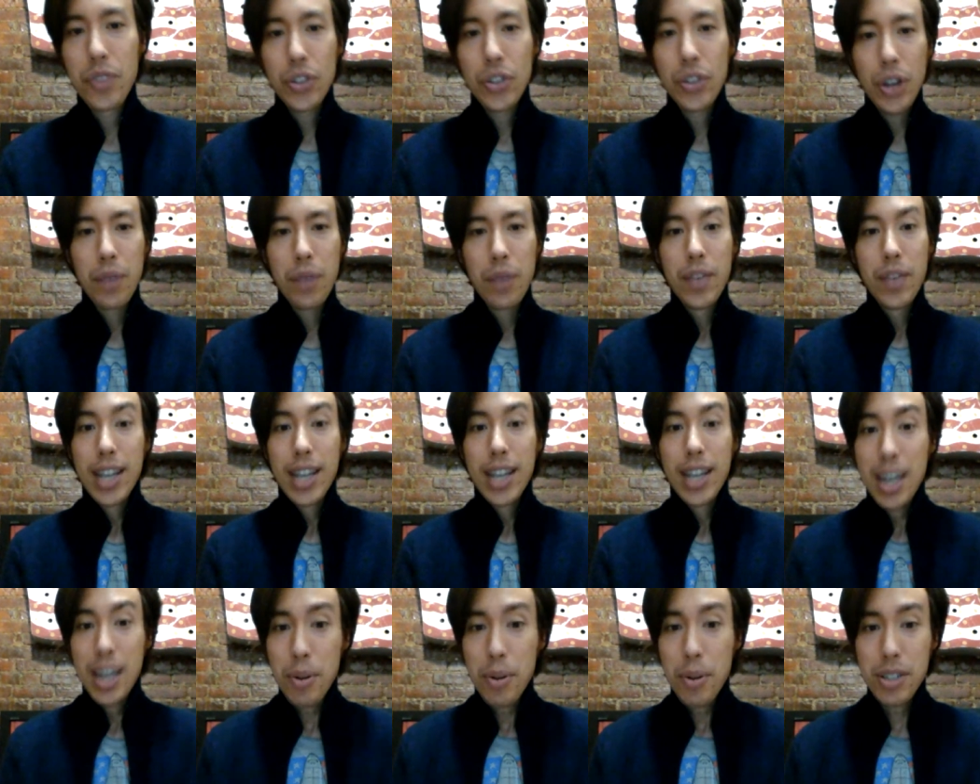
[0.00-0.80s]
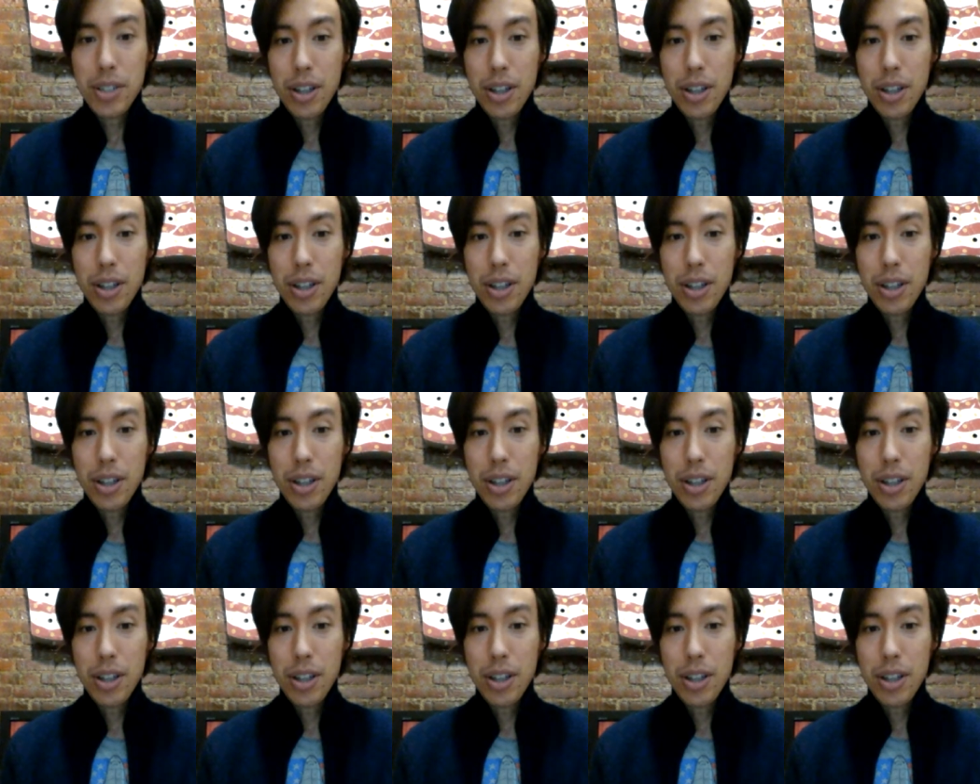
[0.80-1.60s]
So he was a known
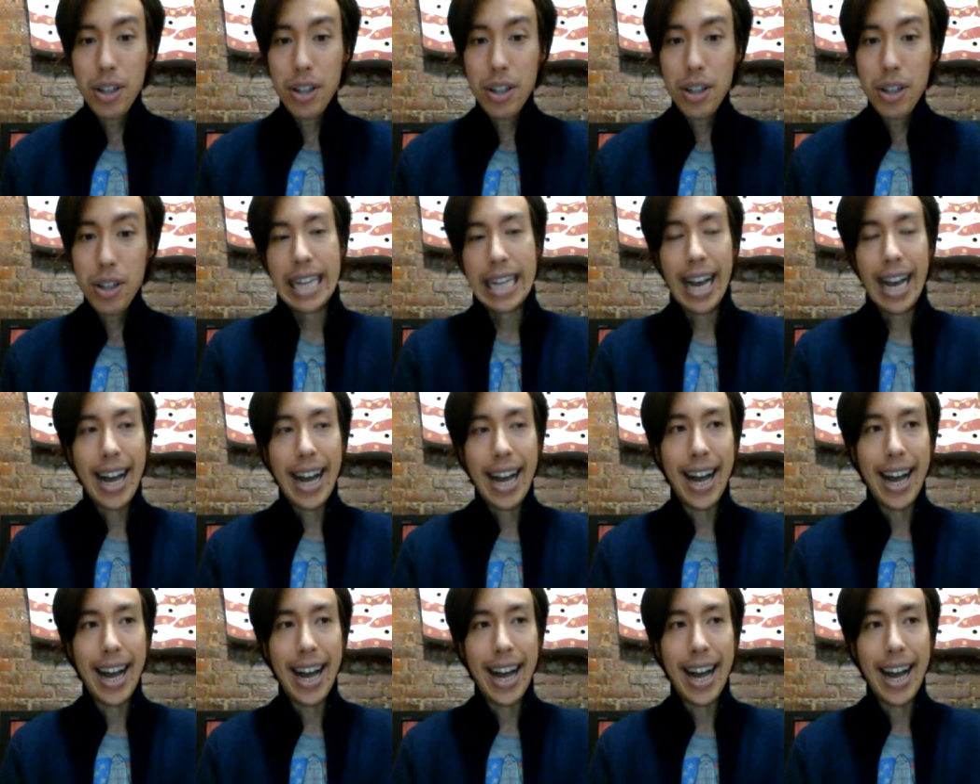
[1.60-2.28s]
quantity,